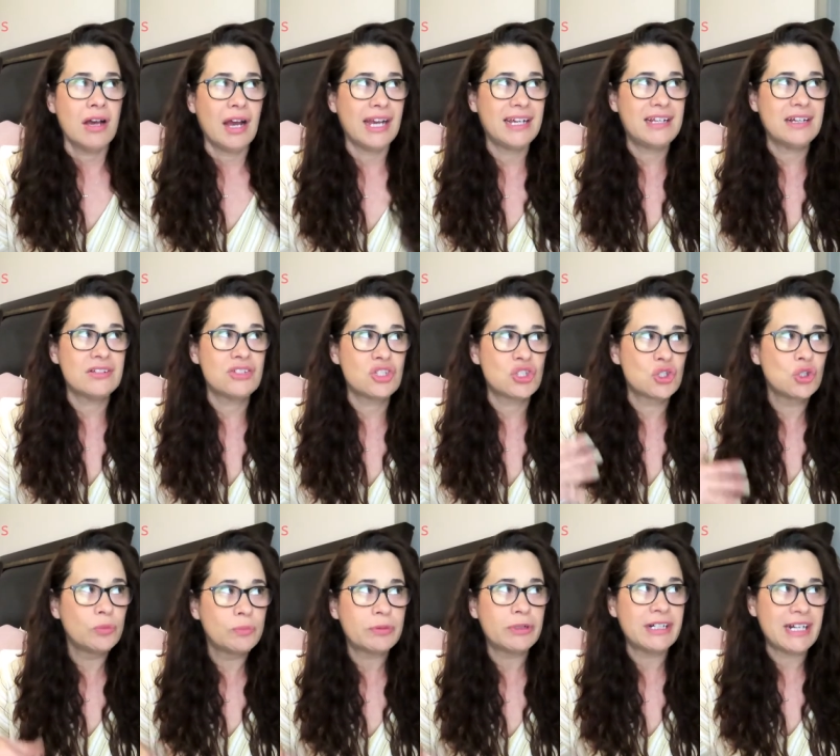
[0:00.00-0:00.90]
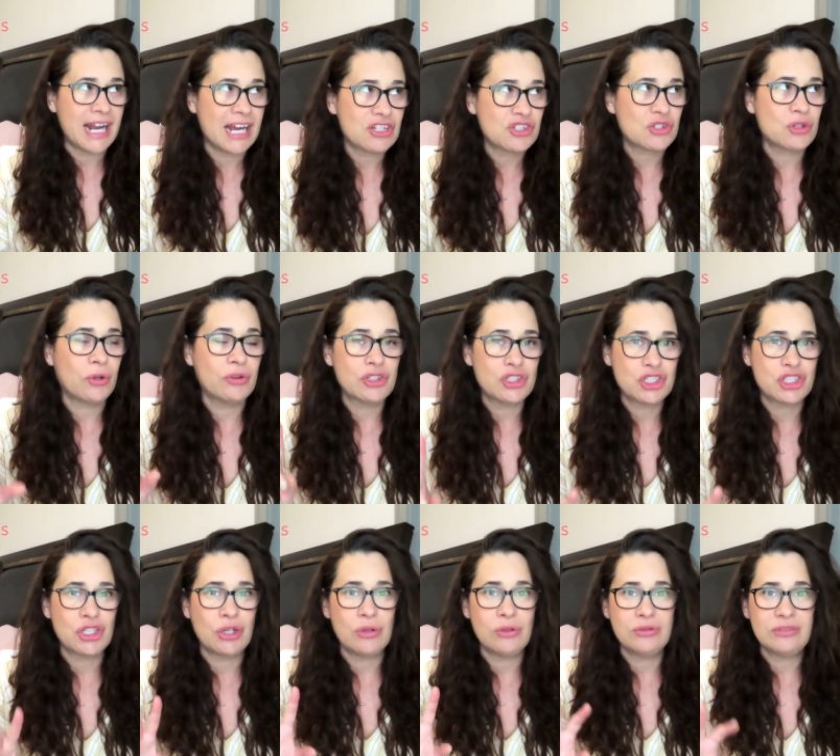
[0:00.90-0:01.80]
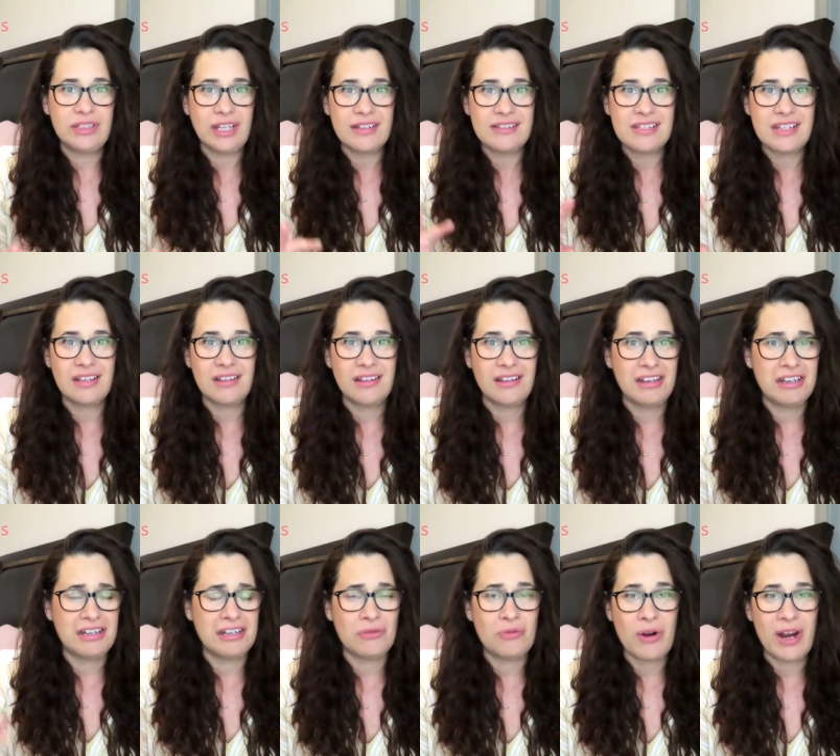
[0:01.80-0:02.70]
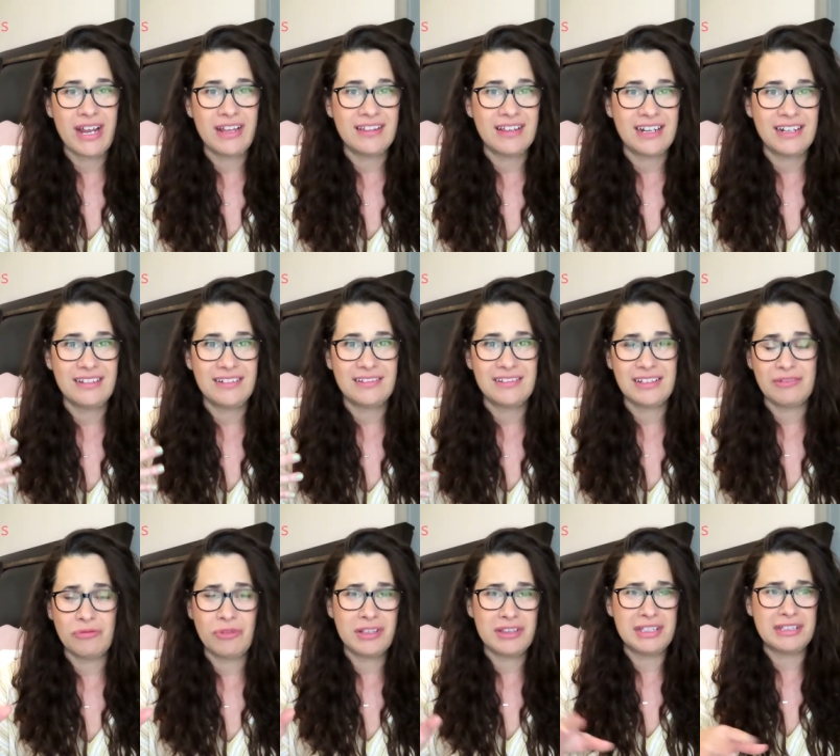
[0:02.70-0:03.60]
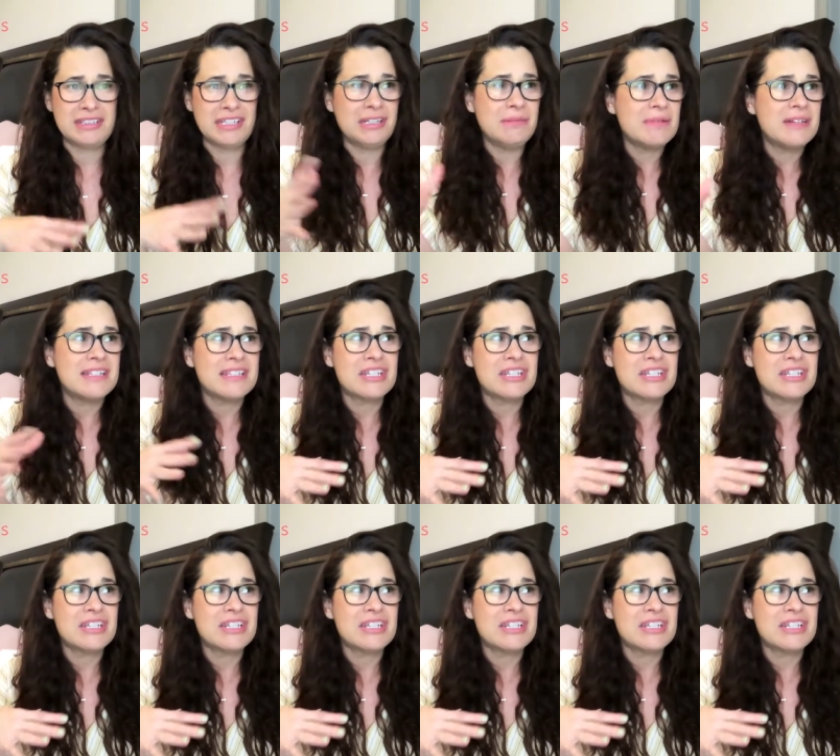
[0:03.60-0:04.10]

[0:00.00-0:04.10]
I guess Supernatural, the show, does it in a way that it, with the demon